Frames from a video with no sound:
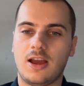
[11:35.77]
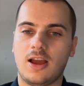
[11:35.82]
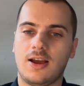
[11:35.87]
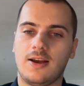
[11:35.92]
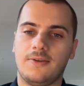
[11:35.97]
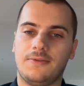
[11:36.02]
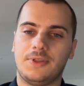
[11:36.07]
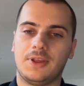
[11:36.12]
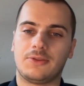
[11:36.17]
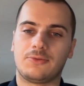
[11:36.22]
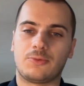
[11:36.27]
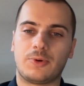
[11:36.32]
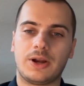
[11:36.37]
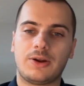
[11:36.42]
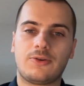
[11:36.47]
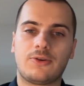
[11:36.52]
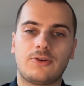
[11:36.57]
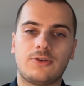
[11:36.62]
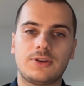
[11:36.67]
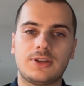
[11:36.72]
of that
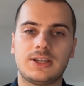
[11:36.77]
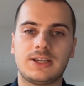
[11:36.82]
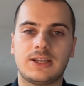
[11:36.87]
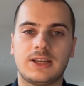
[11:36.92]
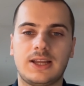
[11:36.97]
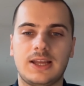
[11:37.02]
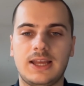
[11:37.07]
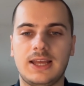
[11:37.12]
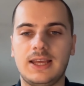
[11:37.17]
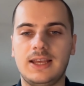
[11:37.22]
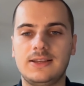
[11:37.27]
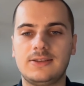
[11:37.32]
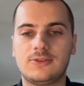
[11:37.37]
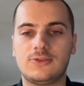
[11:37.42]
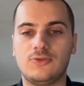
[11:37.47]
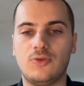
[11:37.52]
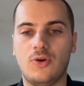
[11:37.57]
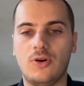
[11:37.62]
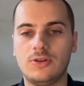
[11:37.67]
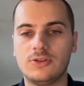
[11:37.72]
record is
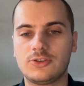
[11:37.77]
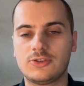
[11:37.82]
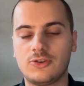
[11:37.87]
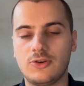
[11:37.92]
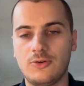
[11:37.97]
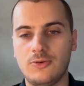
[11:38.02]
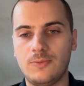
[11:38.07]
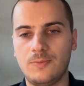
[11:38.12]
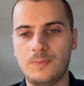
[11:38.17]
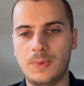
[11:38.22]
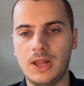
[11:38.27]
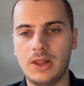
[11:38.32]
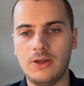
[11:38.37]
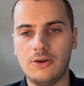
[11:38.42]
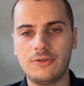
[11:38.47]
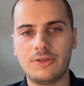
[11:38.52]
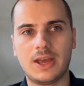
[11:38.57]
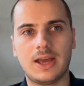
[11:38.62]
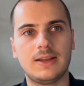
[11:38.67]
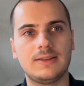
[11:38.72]
to also,
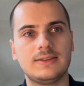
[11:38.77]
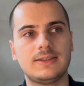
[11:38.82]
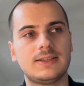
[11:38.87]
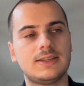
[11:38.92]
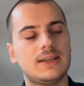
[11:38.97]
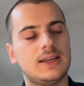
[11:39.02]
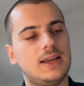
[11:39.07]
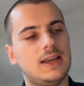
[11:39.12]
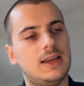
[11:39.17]
below that,